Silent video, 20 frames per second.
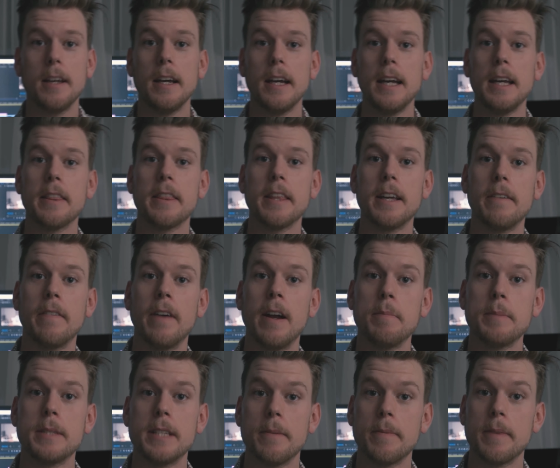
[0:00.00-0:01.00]
And that
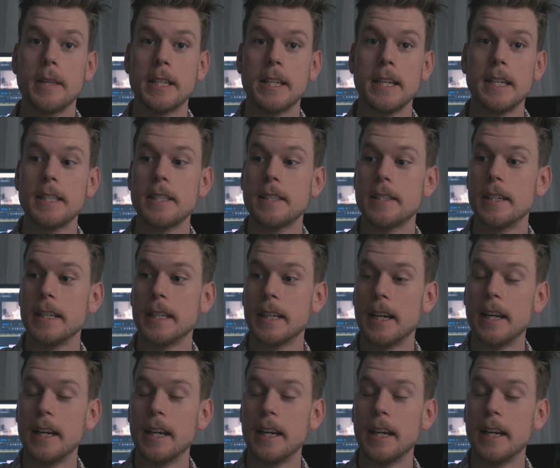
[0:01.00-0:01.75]
wraps up the testing.